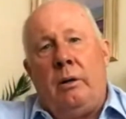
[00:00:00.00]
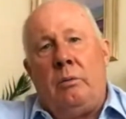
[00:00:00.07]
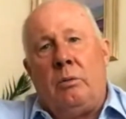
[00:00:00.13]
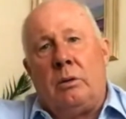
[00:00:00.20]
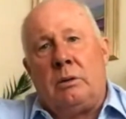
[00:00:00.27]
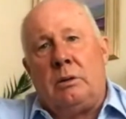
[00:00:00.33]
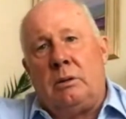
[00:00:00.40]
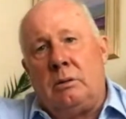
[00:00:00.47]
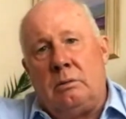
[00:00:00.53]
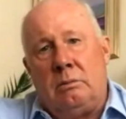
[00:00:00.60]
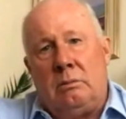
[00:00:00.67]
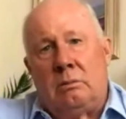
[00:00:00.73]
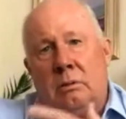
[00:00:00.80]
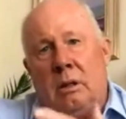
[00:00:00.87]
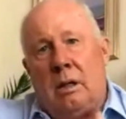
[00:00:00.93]
He wanted
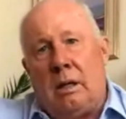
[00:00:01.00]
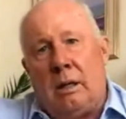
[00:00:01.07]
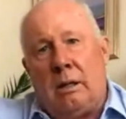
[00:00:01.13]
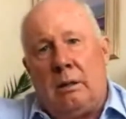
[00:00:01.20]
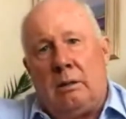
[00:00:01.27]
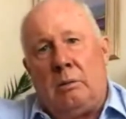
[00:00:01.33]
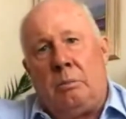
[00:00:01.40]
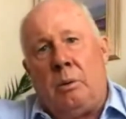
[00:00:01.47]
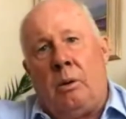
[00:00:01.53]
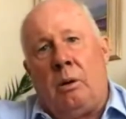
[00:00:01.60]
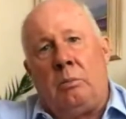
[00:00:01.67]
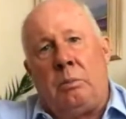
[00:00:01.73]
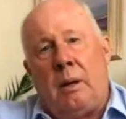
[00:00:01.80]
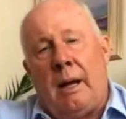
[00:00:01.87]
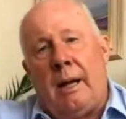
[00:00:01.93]
the
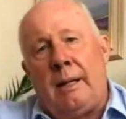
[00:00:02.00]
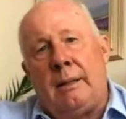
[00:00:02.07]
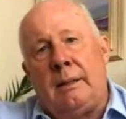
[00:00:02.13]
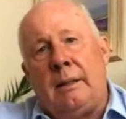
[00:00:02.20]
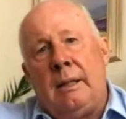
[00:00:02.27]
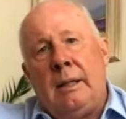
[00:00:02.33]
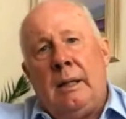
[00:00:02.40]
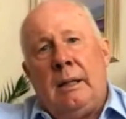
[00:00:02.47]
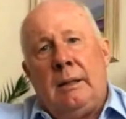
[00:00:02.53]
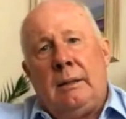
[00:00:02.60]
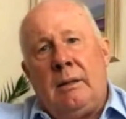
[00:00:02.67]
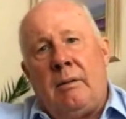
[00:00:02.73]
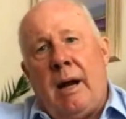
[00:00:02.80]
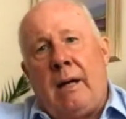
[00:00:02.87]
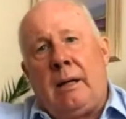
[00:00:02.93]
ball played
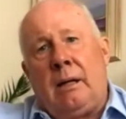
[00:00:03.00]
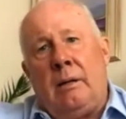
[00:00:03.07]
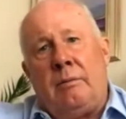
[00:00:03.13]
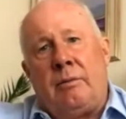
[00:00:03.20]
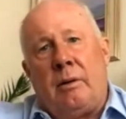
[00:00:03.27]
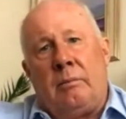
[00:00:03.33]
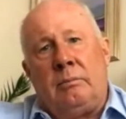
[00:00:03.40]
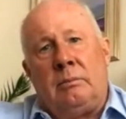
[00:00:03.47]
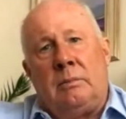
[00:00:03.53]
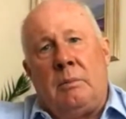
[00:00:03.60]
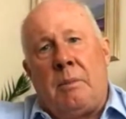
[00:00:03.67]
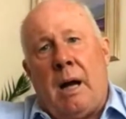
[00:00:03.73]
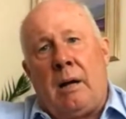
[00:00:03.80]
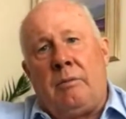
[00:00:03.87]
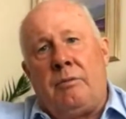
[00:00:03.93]
directly from the
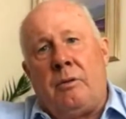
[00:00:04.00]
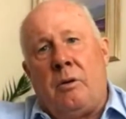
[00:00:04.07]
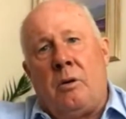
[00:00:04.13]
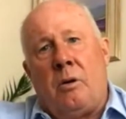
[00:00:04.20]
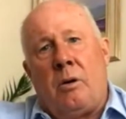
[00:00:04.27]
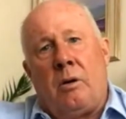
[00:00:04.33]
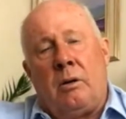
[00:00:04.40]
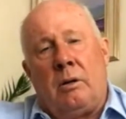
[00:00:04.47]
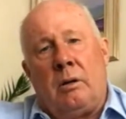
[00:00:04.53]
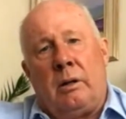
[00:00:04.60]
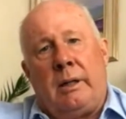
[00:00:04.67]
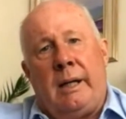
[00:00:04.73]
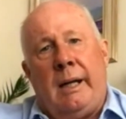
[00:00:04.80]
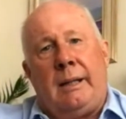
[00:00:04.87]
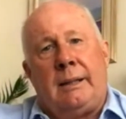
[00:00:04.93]
back four
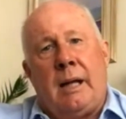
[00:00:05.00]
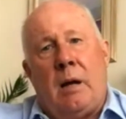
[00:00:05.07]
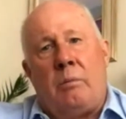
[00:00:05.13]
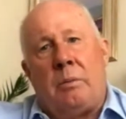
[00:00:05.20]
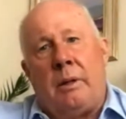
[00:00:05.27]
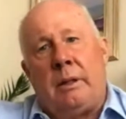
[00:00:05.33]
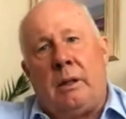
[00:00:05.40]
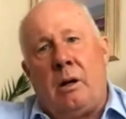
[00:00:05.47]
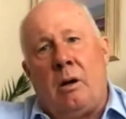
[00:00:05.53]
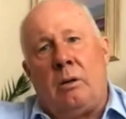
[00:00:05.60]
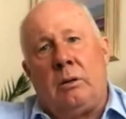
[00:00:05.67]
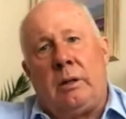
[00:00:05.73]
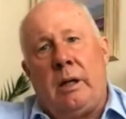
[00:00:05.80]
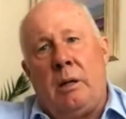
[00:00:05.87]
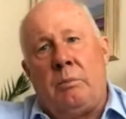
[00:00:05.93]
or kicked out by the
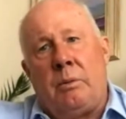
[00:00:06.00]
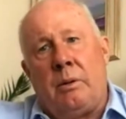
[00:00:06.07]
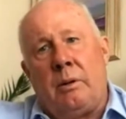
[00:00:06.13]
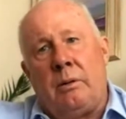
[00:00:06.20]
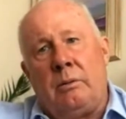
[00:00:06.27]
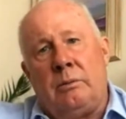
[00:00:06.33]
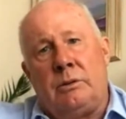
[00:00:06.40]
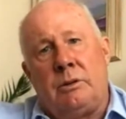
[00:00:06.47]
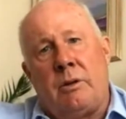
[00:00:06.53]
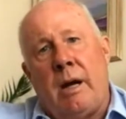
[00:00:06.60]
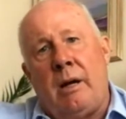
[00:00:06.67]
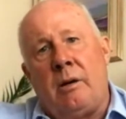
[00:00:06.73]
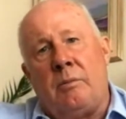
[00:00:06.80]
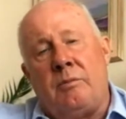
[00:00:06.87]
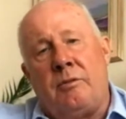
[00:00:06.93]
goalkeeper
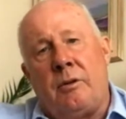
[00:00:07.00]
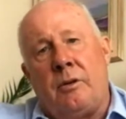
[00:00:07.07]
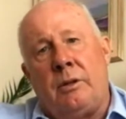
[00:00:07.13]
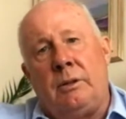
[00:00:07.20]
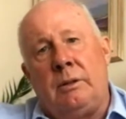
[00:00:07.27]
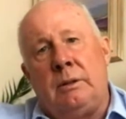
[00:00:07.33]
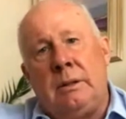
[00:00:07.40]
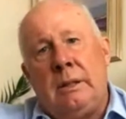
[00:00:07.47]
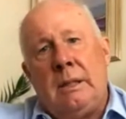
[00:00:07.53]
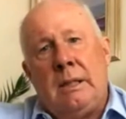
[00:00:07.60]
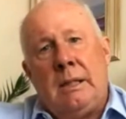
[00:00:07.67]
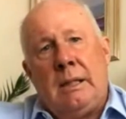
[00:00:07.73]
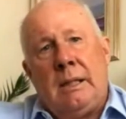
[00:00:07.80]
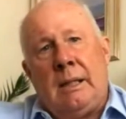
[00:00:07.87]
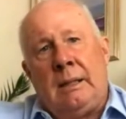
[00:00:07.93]
straight up front.
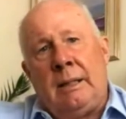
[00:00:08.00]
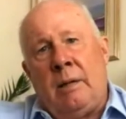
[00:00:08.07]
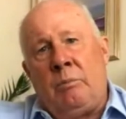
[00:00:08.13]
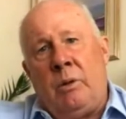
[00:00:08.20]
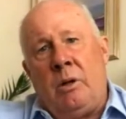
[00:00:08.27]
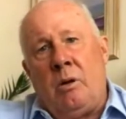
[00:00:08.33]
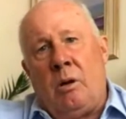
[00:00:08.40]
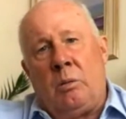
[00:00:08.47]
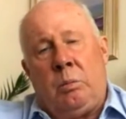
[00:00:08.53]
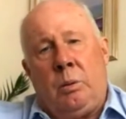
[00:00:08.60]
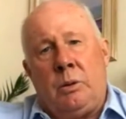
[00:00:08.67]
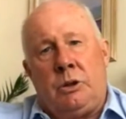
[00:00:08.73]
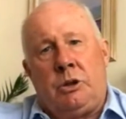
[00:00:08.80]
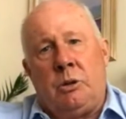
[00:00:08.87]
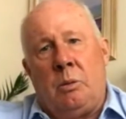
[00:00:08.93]
And then we'd all
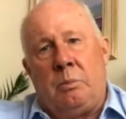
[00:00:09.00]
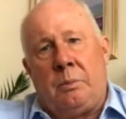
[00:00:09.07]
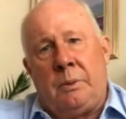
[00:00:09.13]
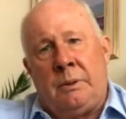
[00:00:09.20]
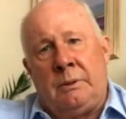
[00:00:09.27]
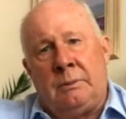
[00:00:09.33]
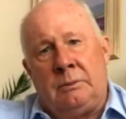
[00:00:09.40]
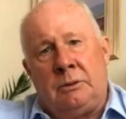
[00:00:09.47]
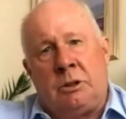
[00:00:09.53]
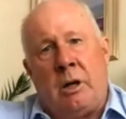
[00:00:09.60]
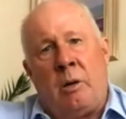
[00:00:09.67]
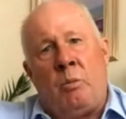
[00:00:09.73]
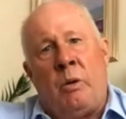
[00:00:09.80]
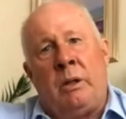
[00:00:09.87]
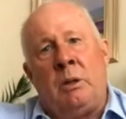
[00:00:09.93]
push up and
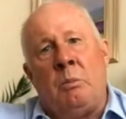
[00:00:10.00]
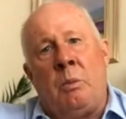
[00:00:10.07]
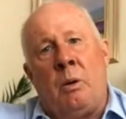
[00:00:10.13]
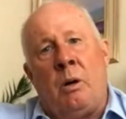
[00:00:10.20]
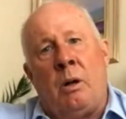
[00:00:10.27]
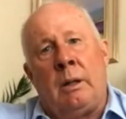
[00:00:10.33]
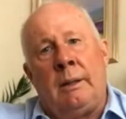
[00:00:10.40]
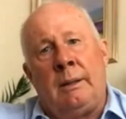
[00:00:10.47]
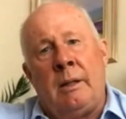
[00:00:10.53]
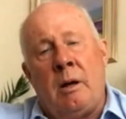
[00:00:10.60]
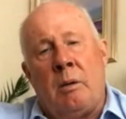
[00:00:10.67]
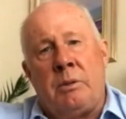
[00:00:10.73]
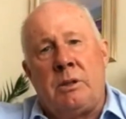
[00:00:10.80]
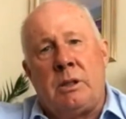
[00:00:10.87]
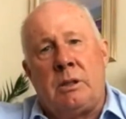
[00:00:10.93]
try and win the ball in the
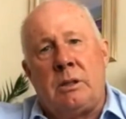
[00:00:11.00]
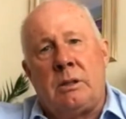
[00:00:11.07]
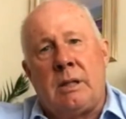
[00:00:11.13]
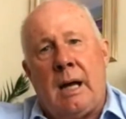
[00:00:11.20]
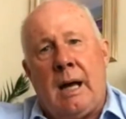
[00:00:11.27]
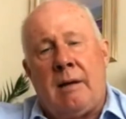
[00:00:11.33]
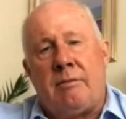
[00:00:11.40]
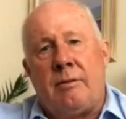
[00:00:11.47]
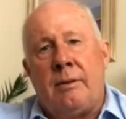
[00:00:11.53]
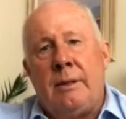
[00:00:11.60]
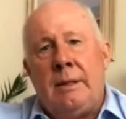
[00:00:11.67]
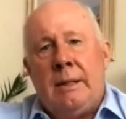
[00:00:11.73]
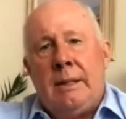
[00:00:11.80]
opposition's half.